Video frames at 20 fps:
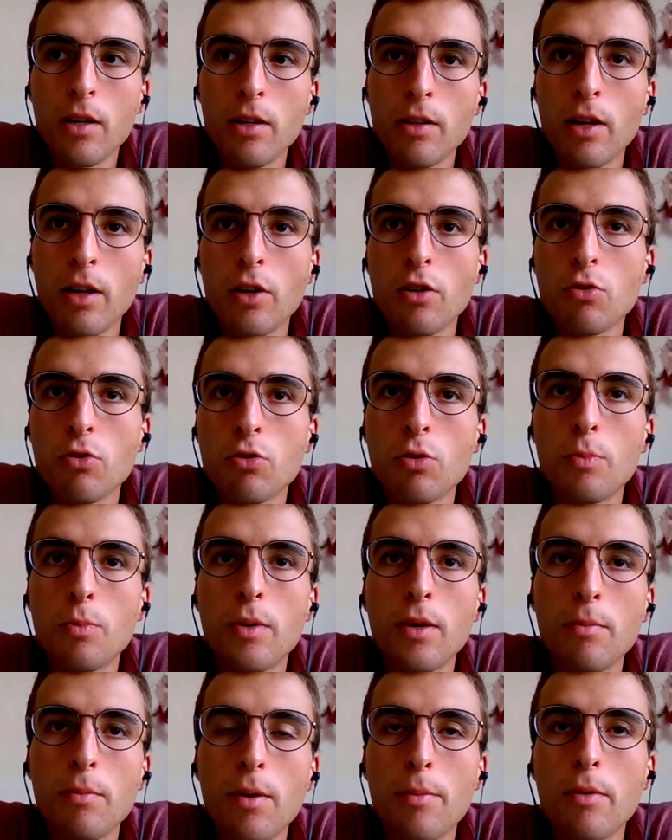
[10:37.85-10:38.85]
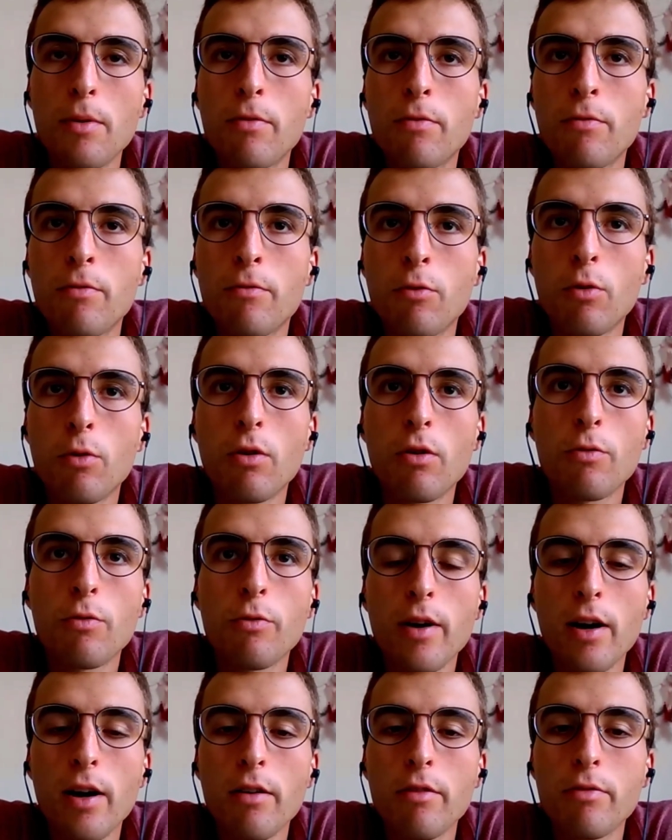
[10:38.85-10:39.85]
There used to be maybe 4 or
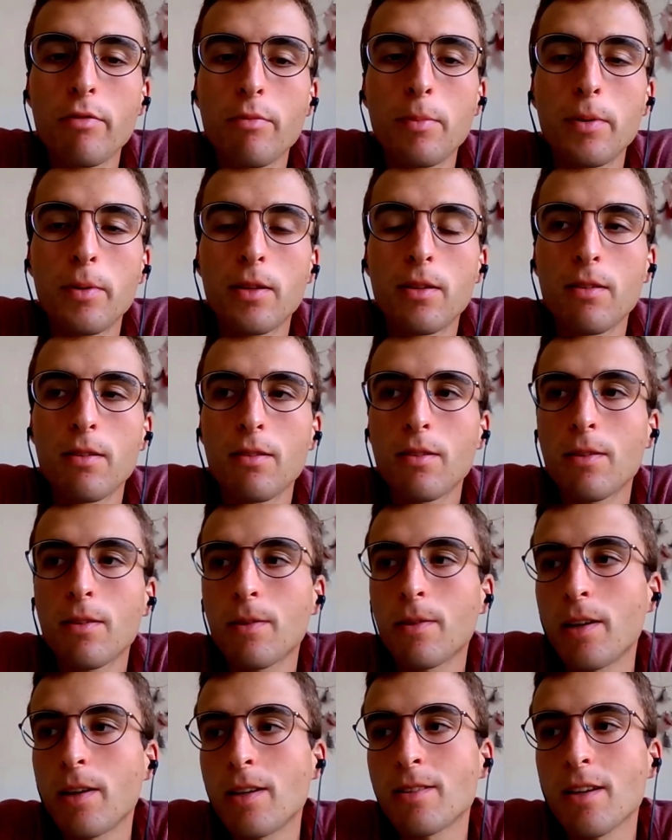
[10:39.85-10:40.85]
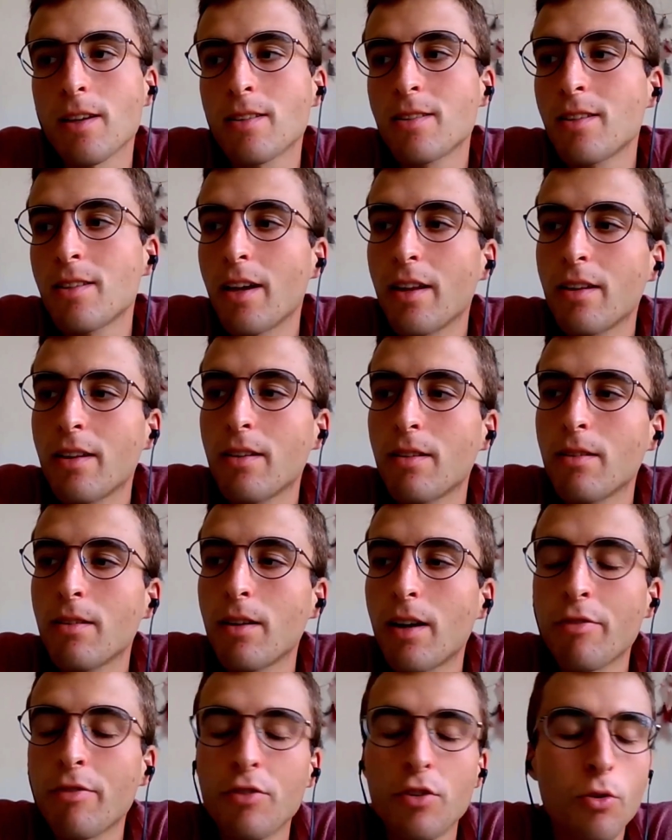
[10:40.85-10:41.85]
5, but as I said,
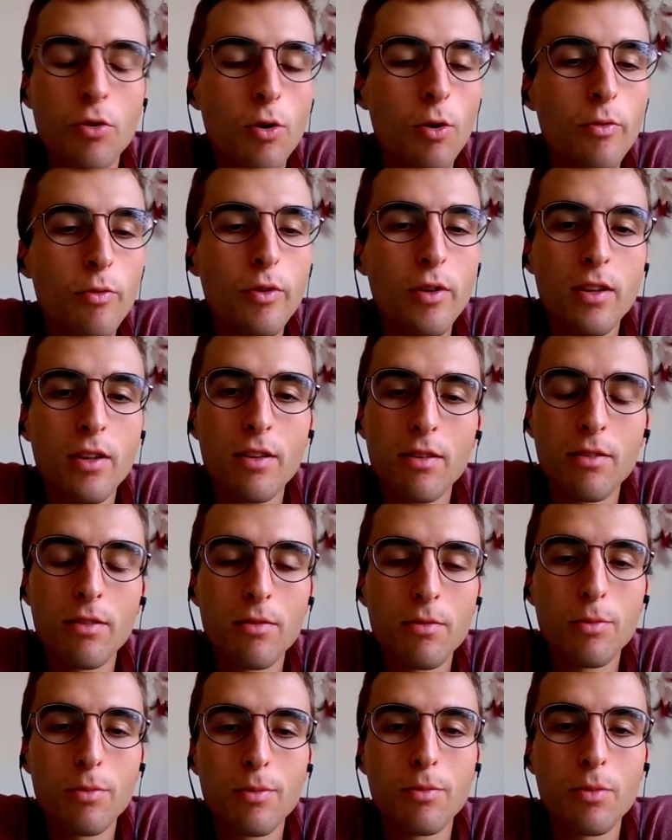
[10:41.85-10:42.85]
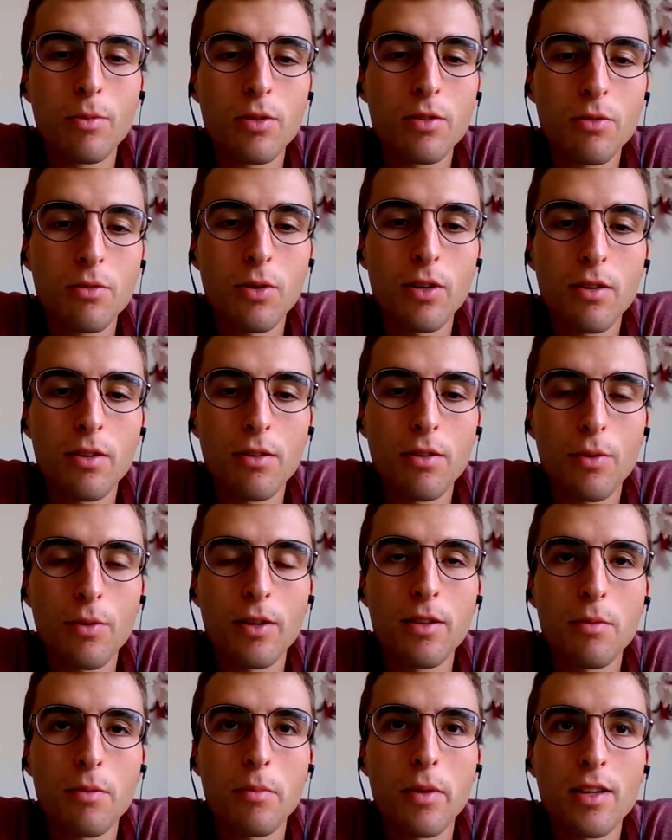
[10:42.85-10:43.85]
after COVID, it was
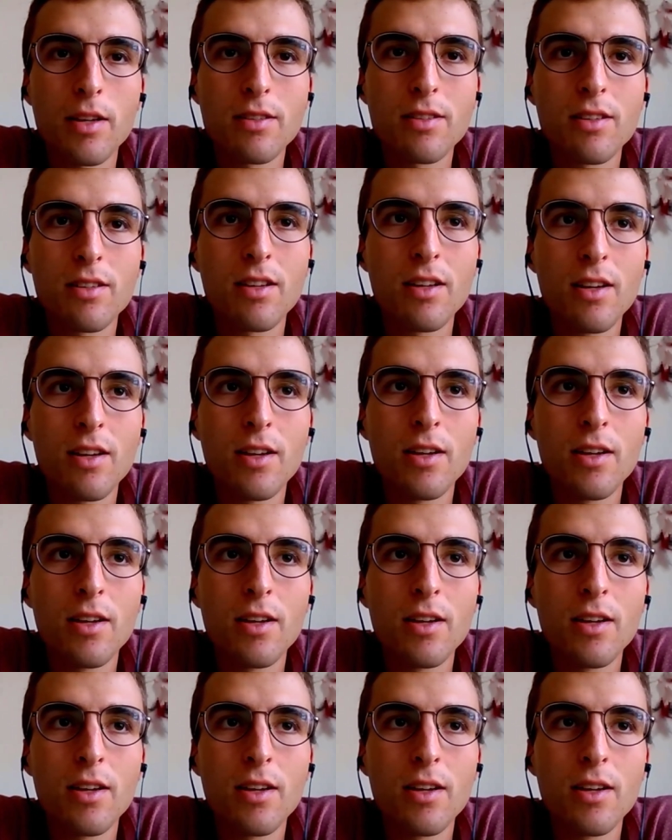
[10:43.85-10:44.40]
quite a mess.